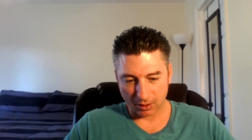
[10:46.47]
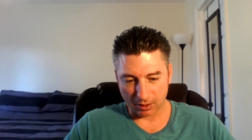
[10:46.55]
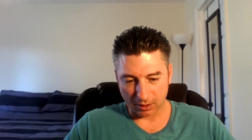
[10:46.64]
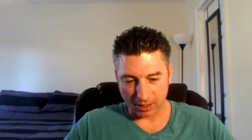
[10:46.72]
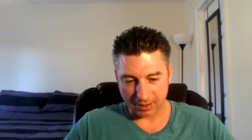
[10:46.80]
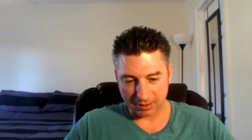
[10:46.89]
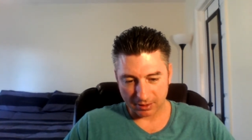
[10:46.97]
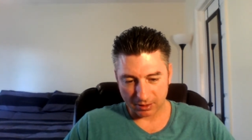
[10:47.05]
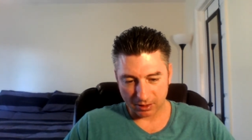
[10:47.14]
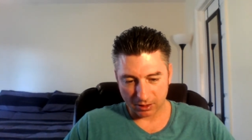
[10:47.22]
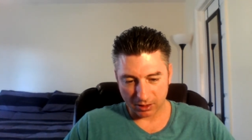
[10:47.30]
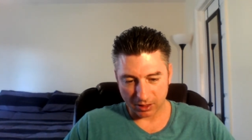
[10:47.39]
The last
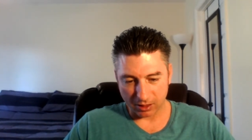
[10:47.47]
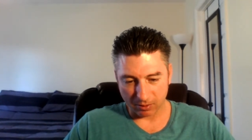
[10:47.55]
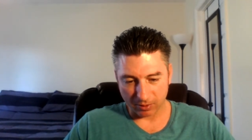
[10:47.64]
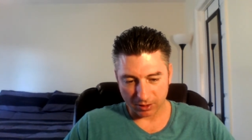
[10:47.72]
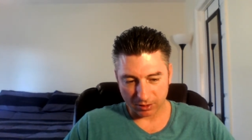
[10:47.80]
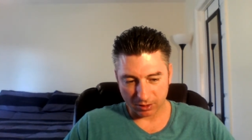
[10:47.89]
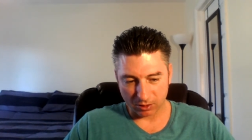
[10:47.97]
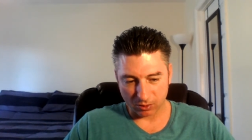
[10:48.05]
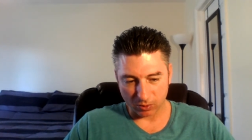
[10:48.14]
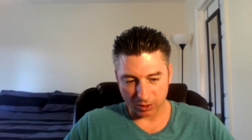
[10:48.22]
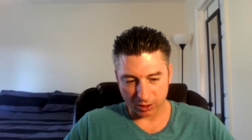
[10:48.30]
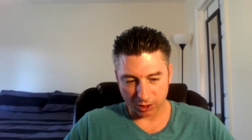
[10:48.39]
city to get rescued
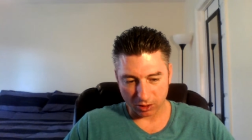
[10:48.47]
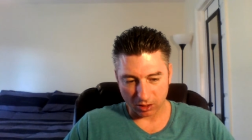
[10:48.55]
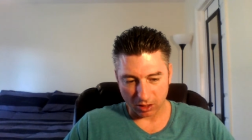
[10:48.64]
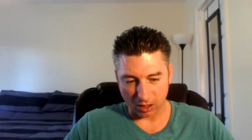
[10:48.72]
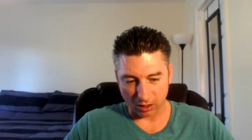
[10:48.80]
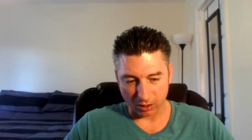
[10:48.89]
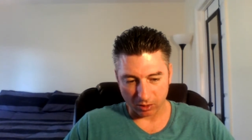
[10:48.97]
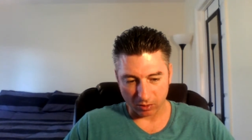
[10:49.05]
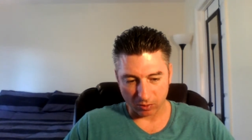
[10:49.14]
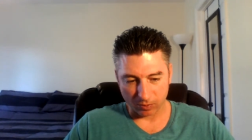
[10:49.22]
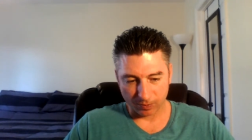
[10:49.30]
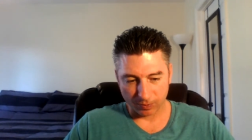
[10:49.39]
was Chicago,
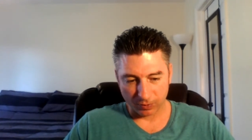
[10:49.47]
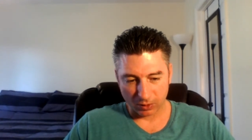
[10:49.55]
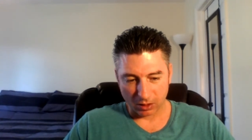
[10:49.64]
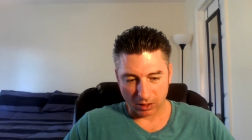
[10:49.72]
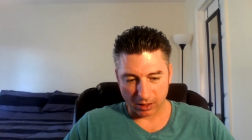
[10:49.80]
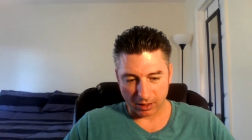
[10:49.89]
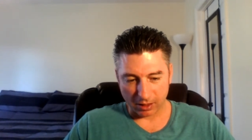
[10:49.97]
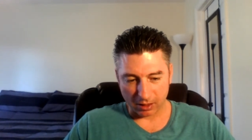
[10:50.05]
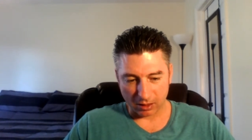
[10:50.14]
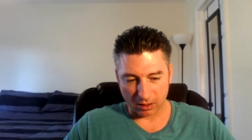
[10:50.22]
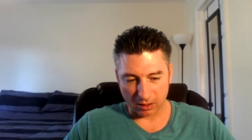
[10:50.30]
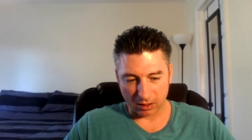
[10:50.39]

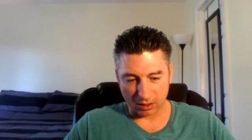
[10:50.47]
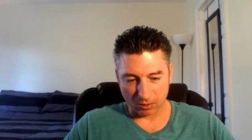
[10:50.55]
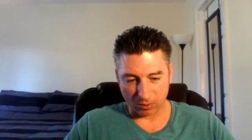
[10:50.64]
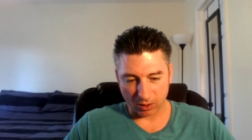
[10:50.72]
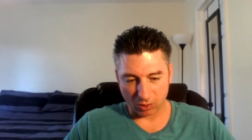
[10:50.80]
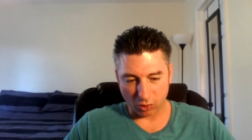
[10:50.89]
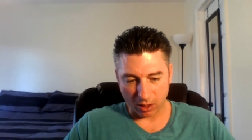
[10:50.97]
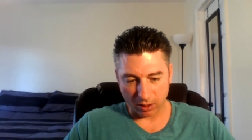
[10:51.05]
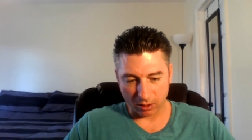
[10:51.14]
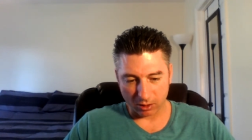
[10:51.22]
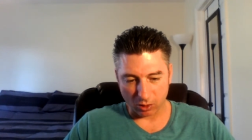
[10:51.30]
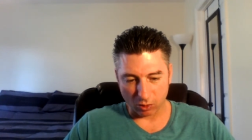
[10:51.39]
and it
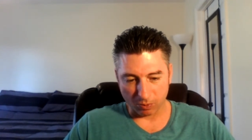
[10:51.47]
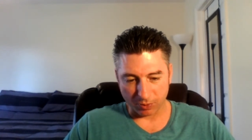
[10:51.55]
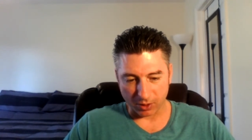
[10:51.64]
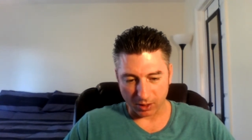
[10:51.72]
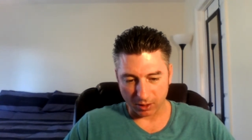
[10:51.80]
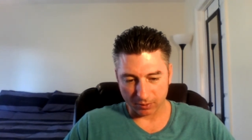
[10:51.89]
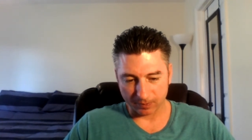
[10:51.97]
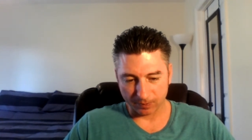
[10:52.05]
required Oprah.